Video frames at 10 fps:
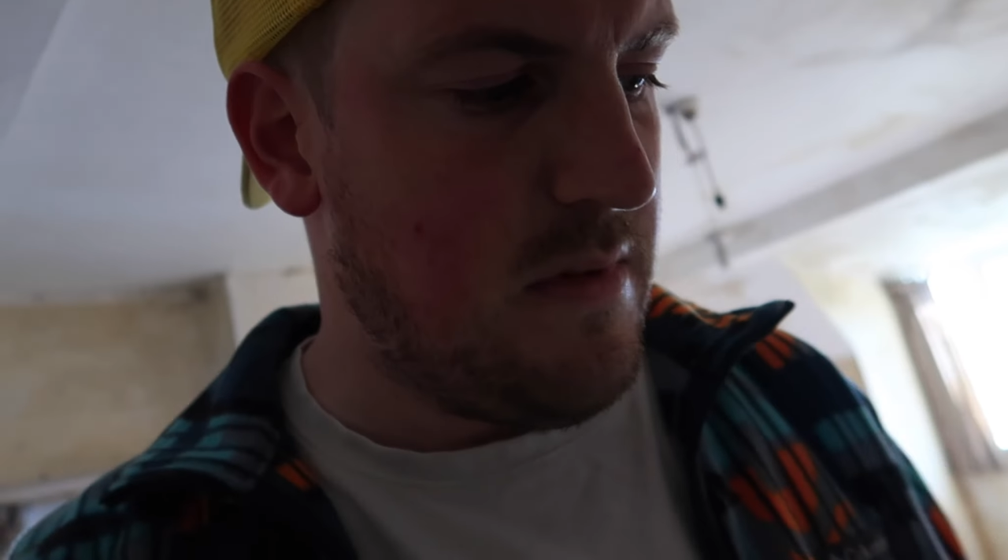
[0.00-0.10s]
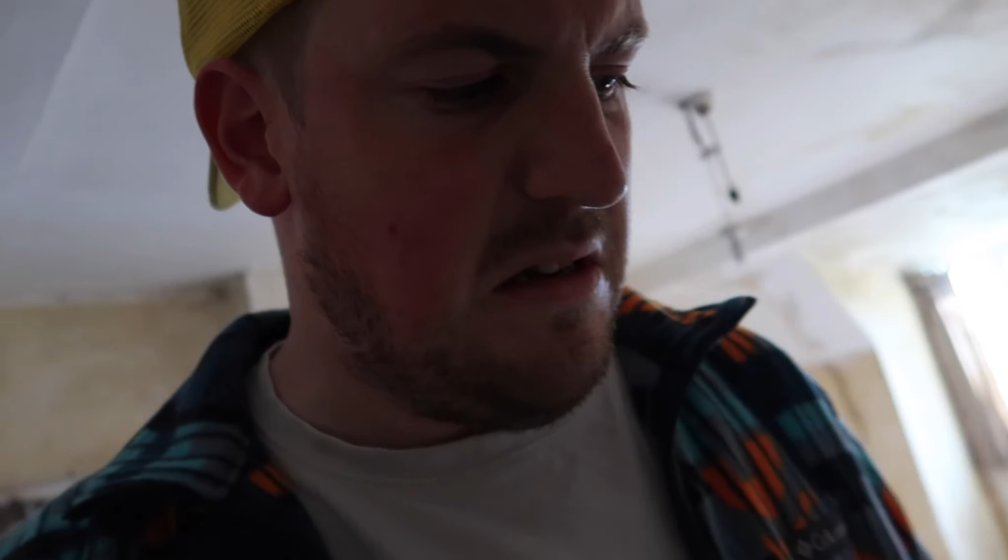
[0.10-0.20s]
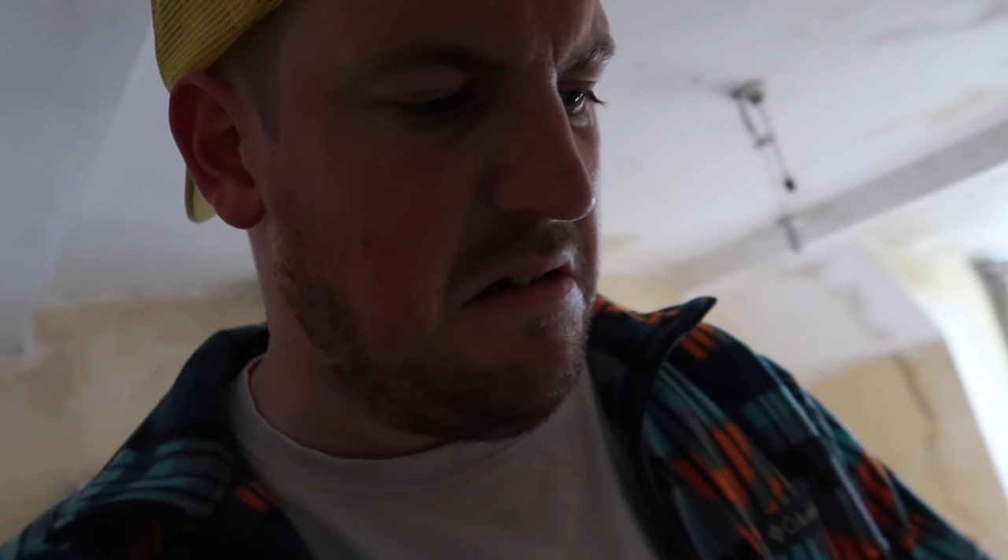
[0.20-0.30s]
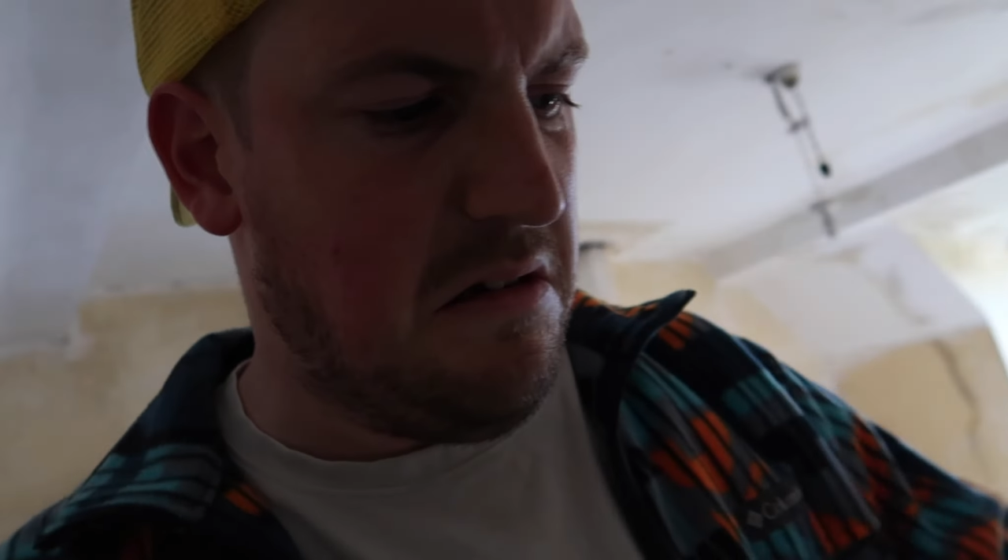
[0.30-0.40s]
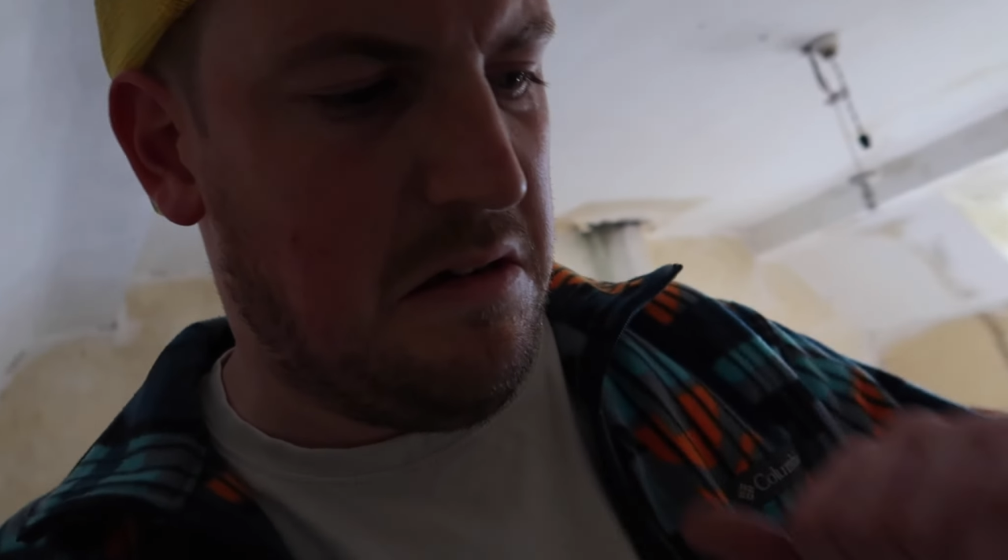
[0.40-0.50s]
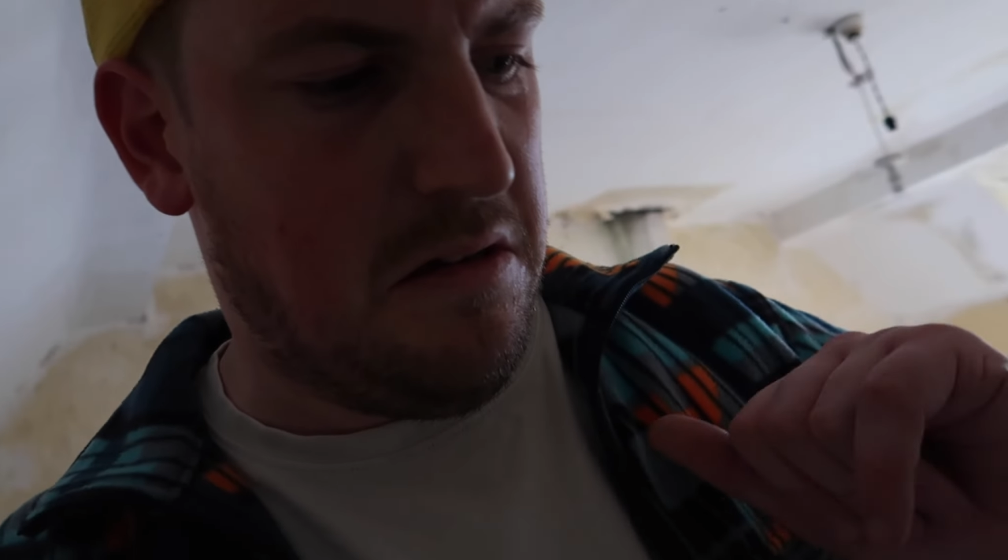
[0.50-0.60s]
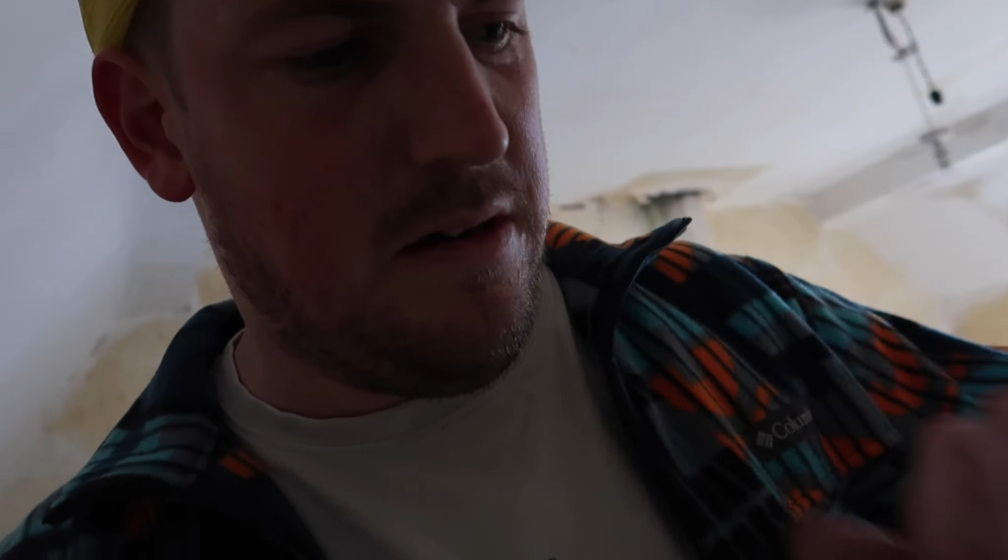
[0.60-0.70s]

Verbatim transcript: I